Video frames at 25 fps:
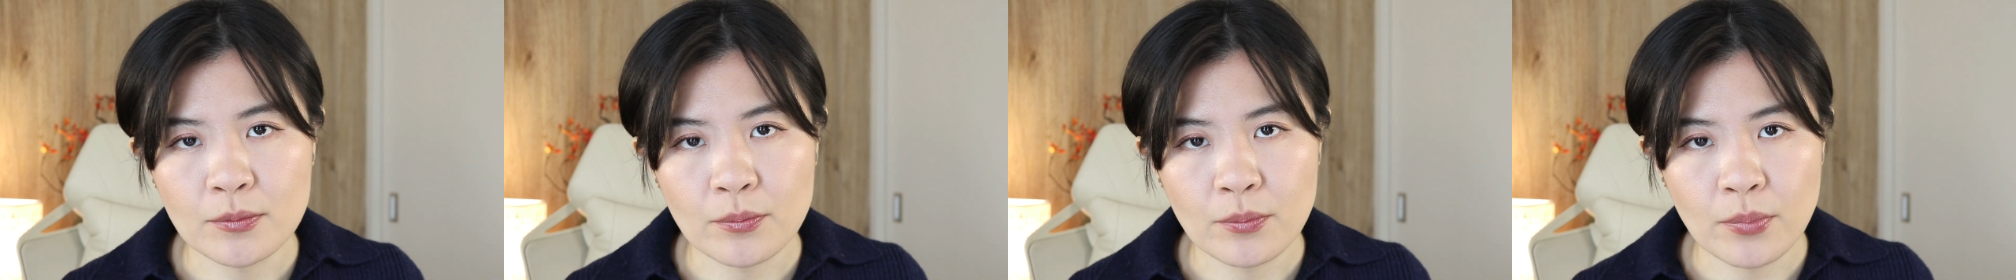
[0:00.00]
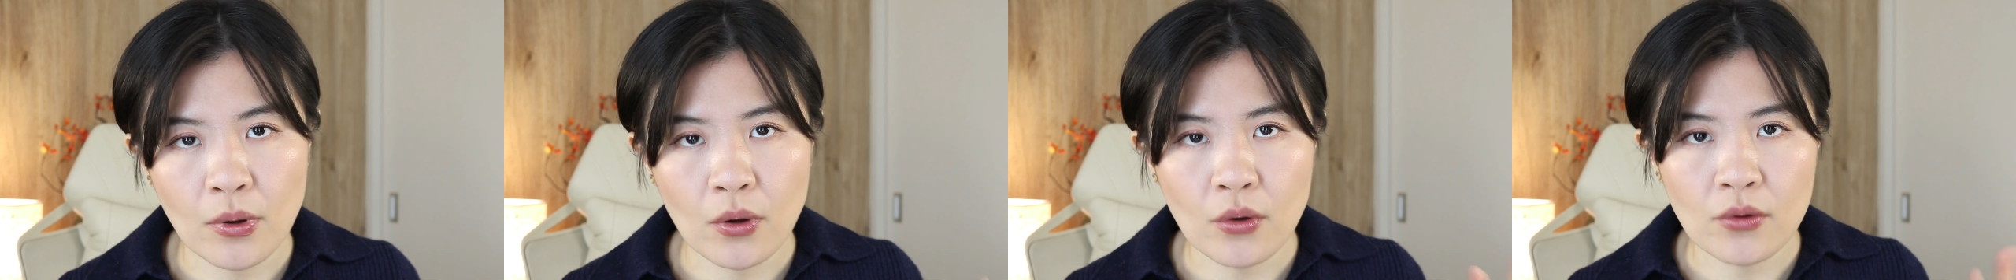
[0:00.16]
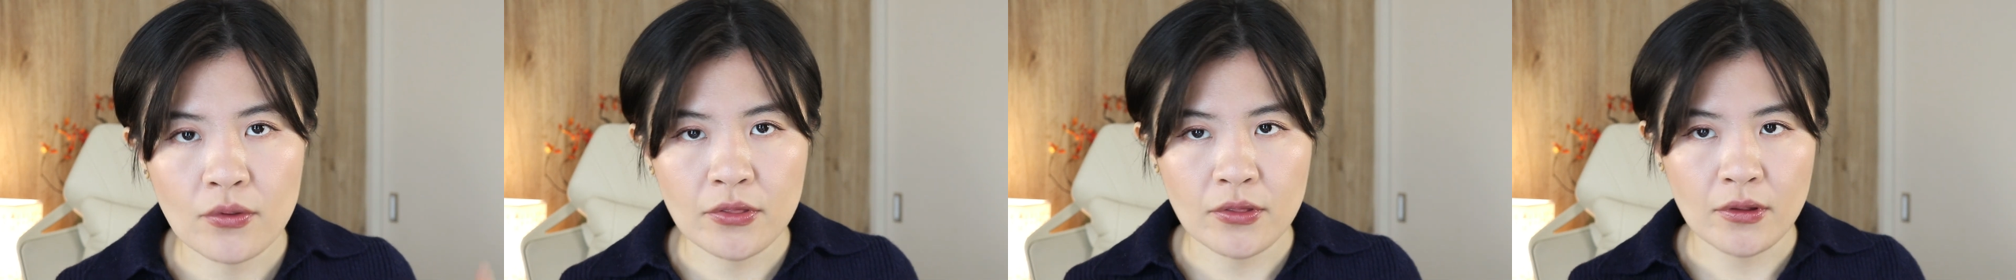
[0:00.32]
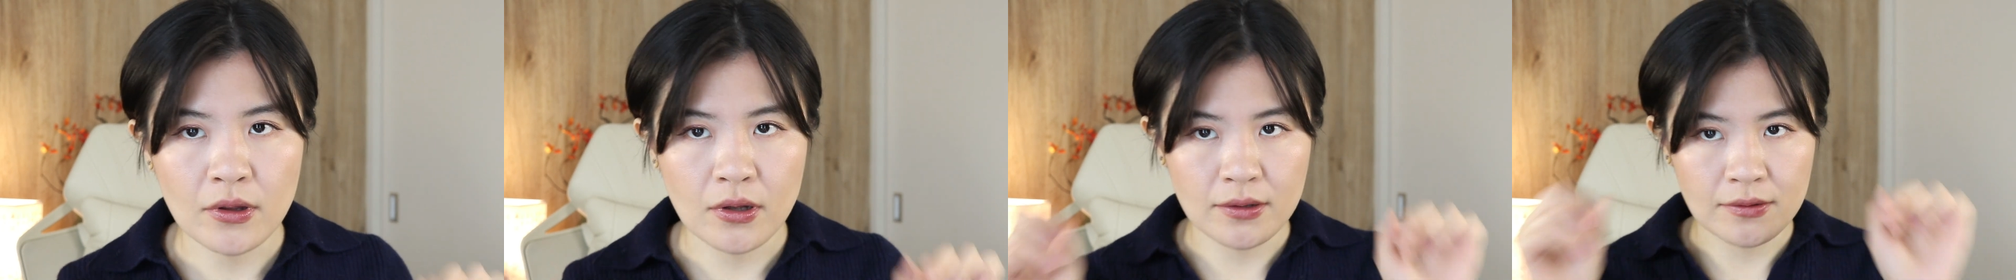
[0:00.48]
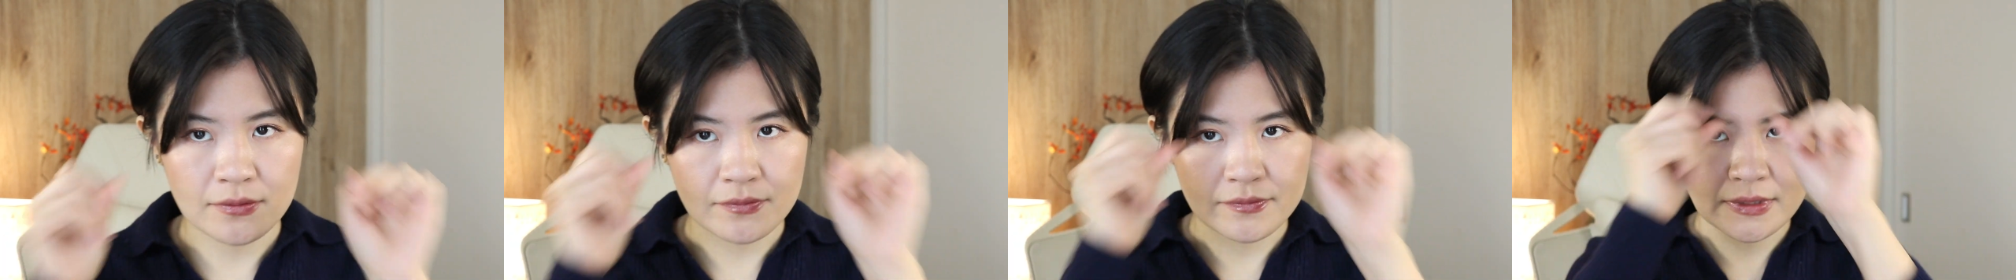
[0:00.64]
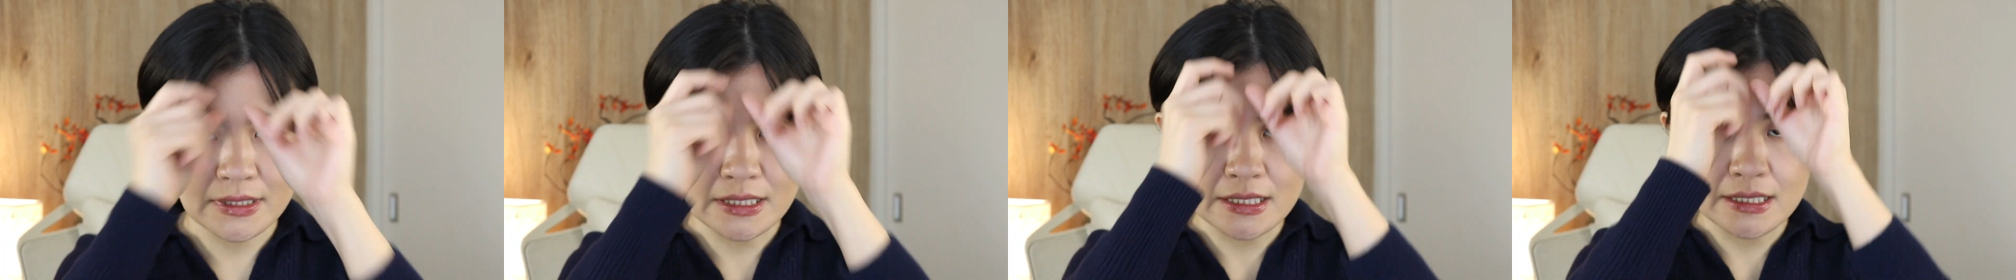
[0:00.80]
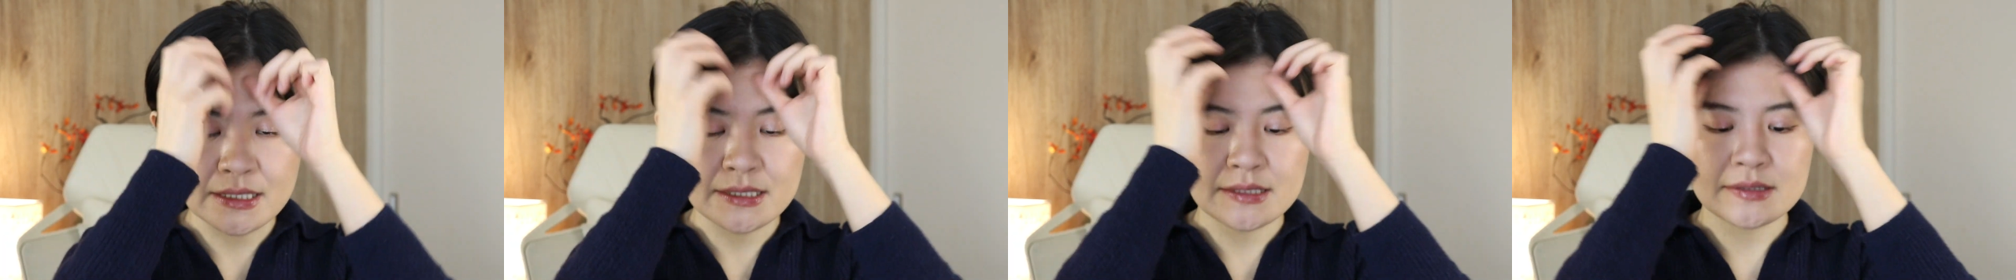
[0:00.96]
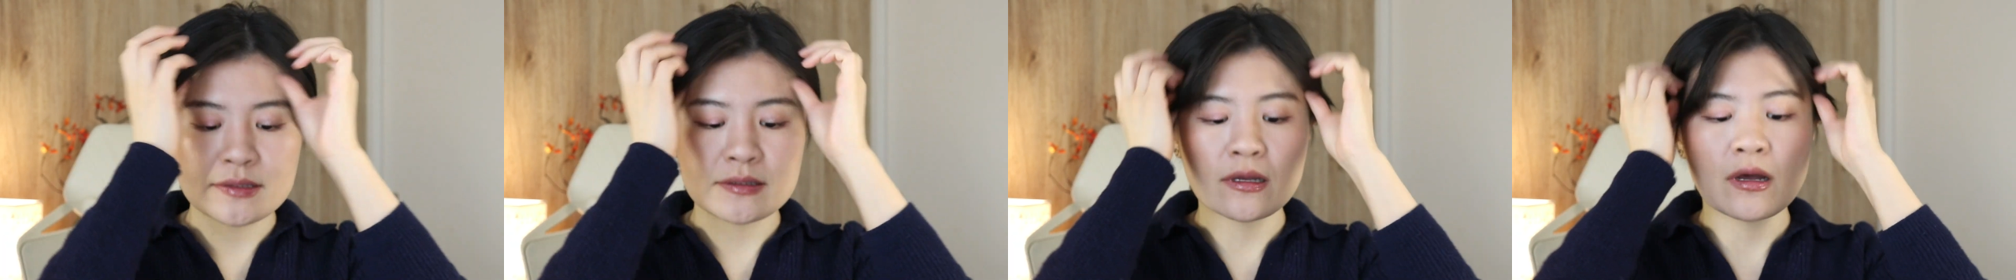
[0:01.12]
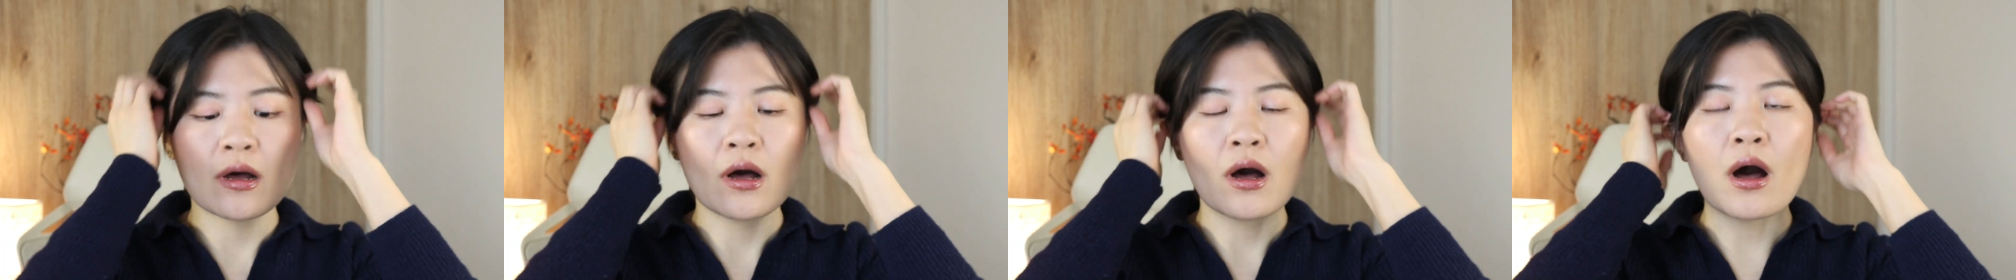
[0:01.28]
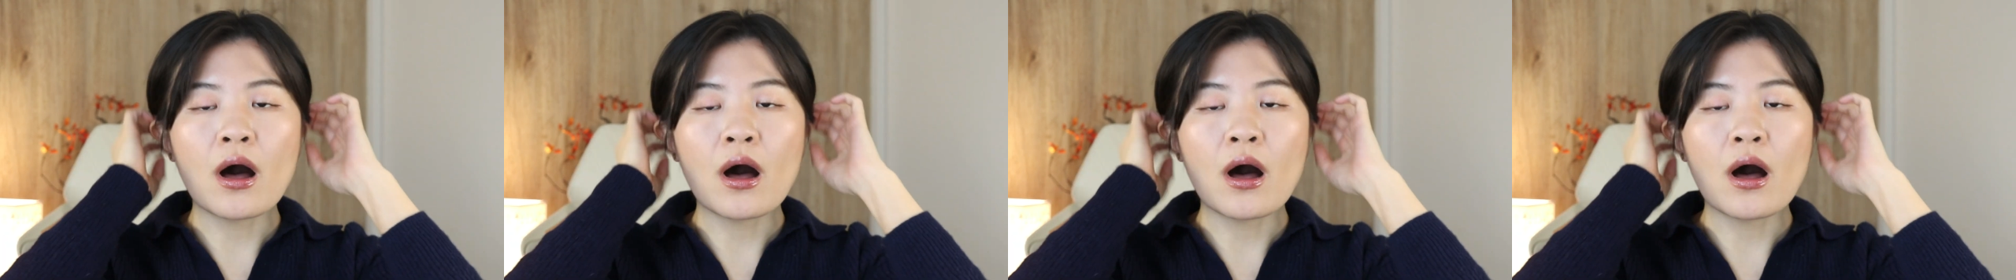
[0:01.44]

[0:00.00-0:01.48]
both of these